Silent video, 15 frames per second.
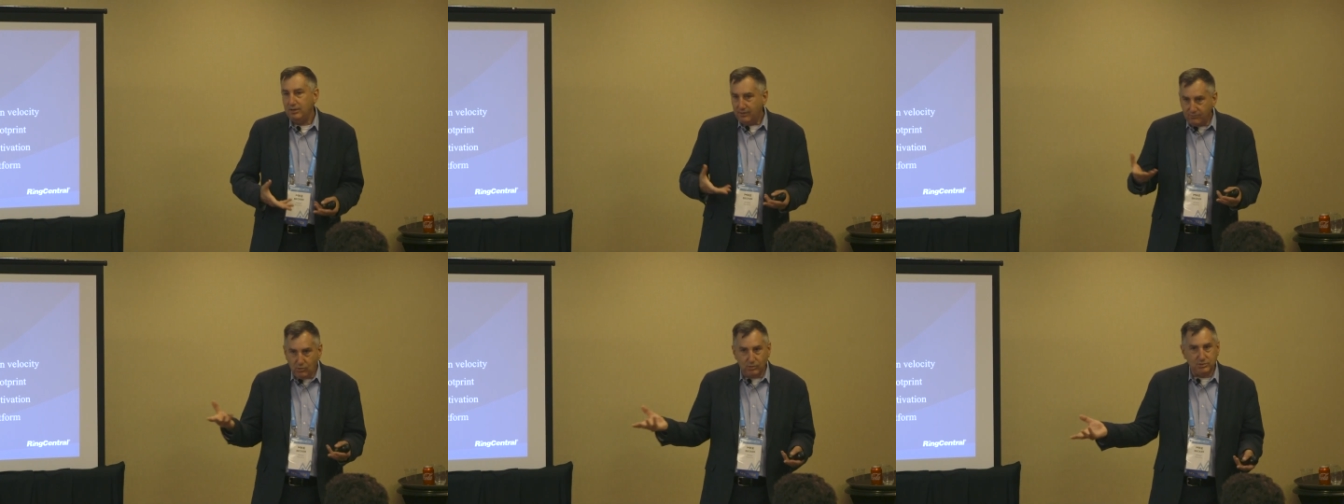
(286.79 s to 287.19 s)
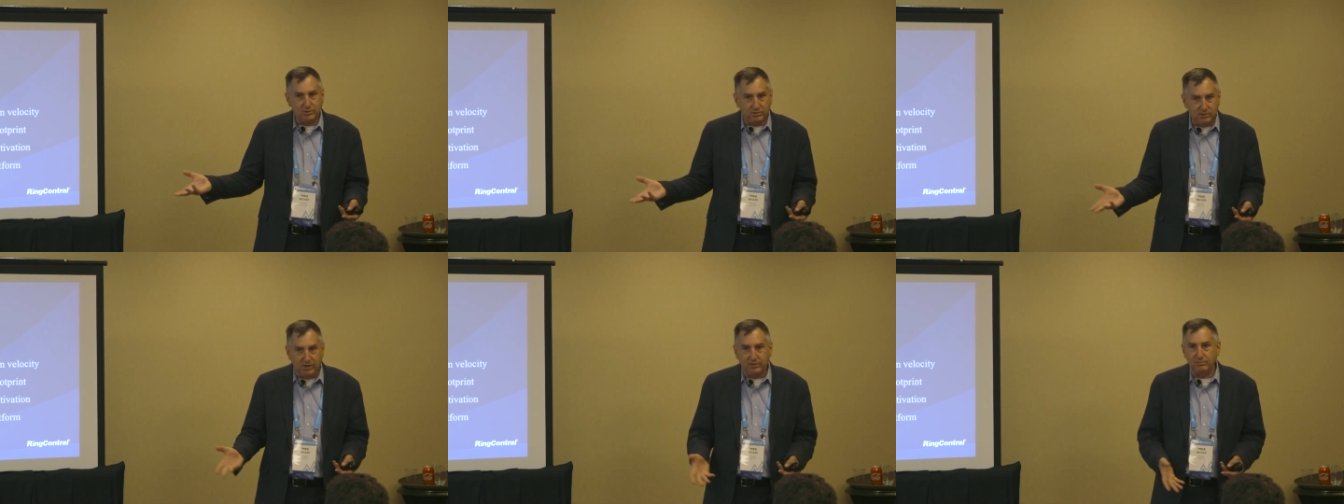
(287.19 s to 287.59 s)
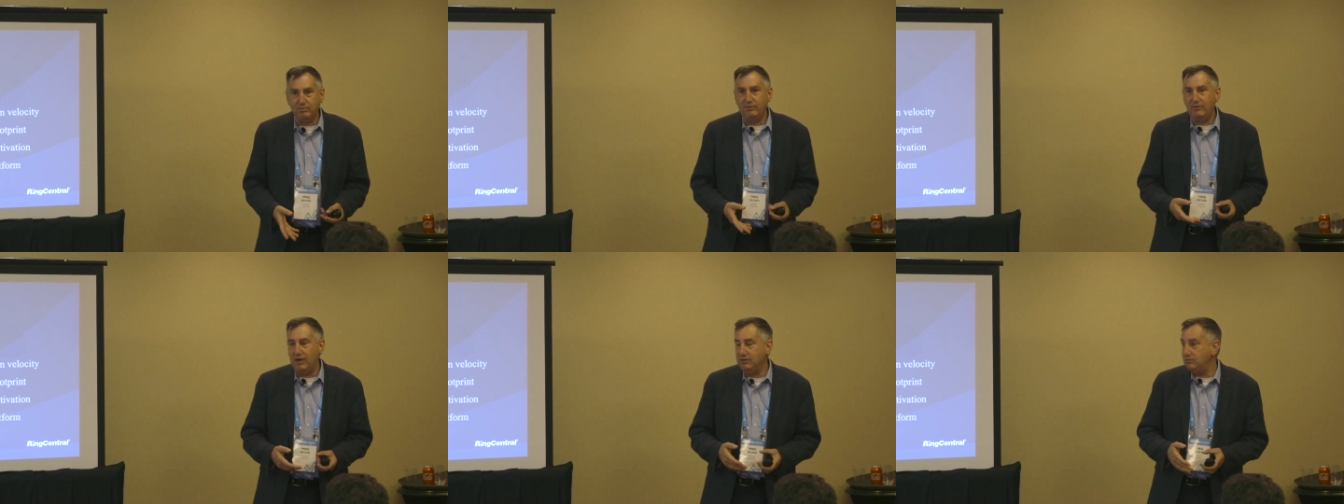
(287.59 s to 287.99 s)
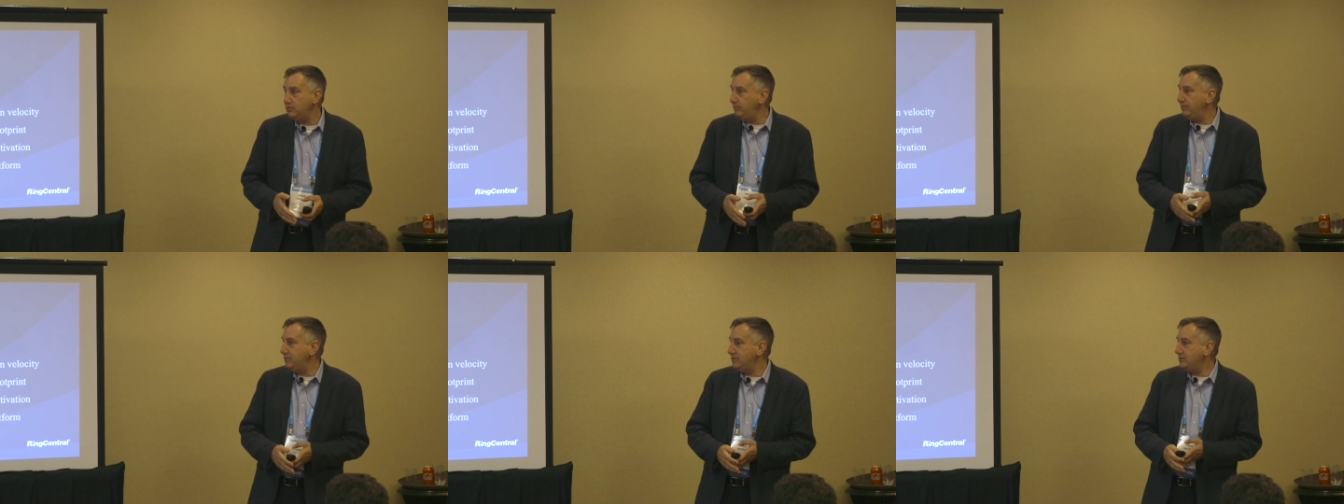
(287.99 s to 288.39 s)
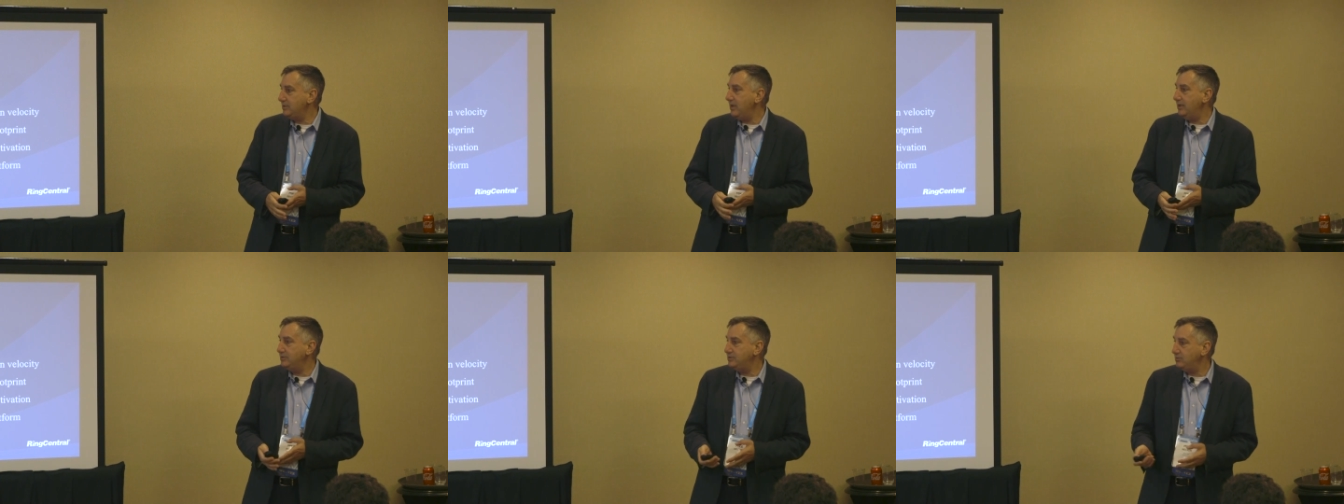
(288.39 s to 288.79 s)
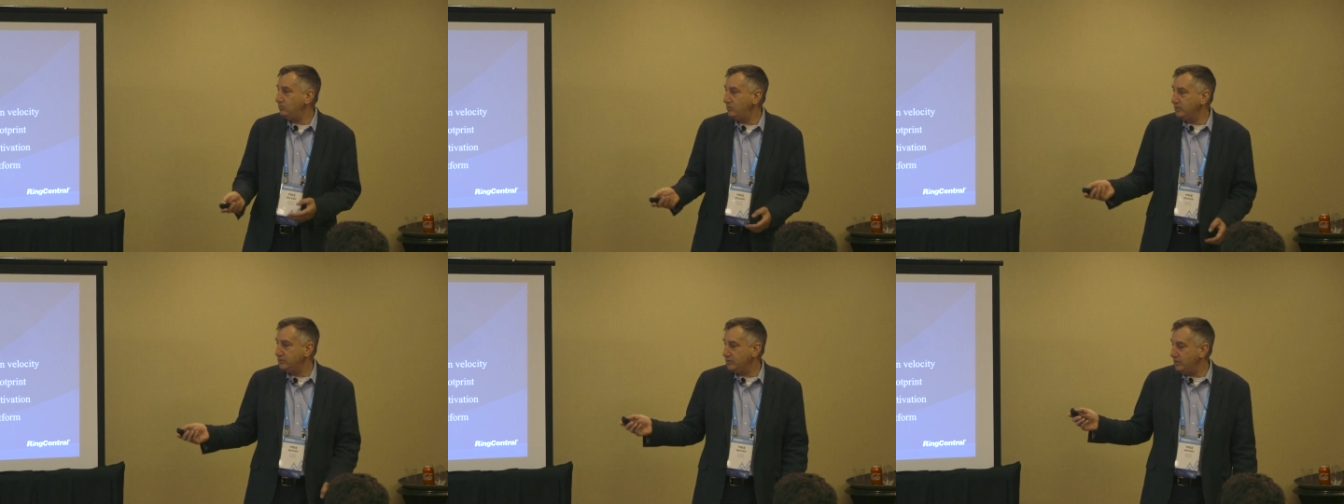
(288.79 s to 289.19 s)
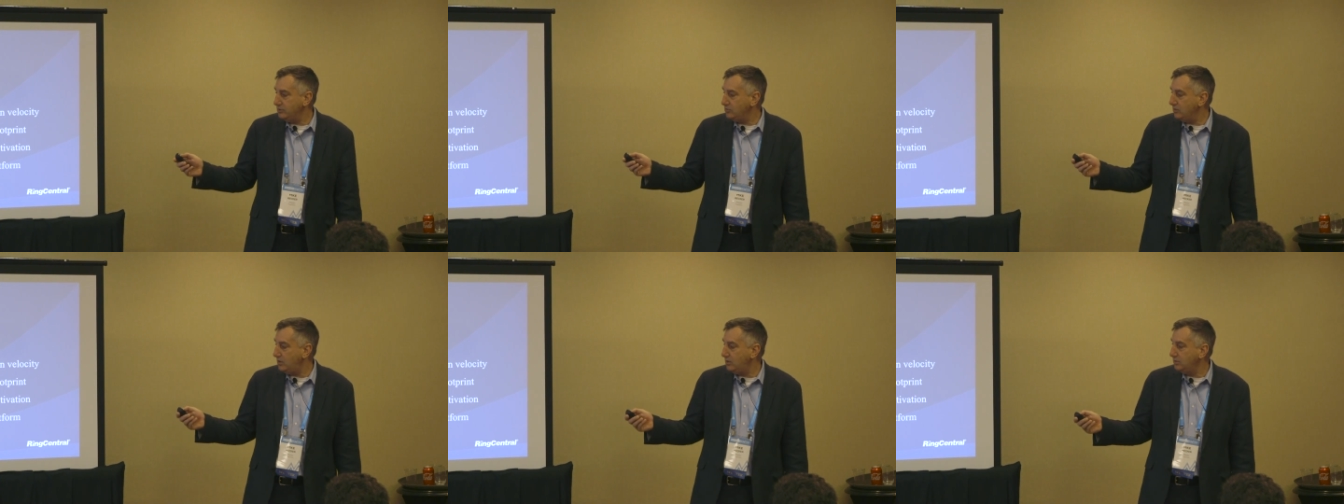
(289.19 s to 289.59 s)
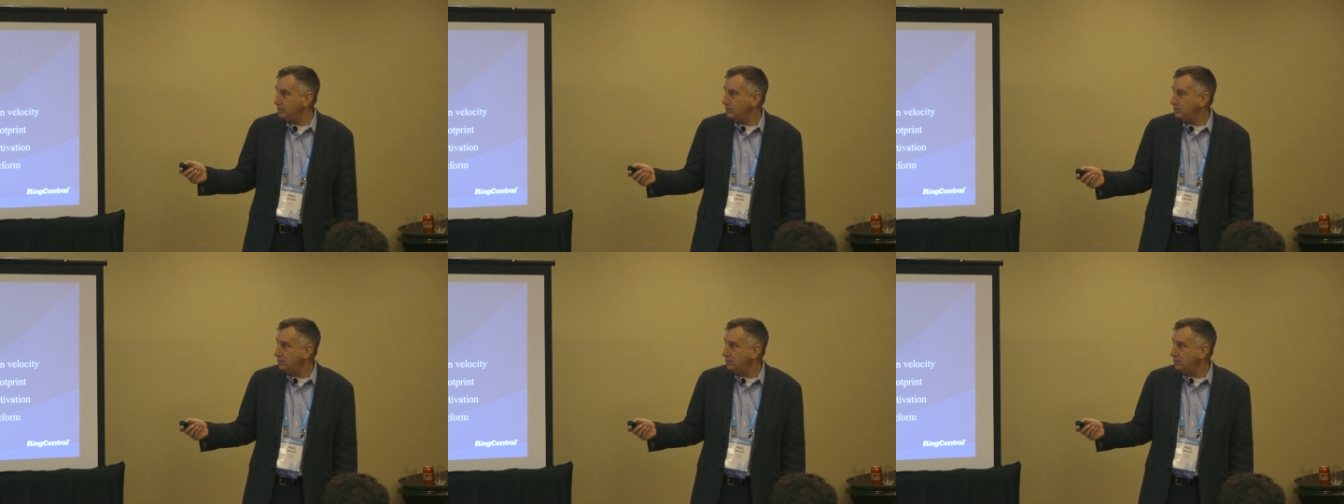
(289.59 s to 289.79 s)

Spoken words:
Of course, there's other providers besides Ringcentral.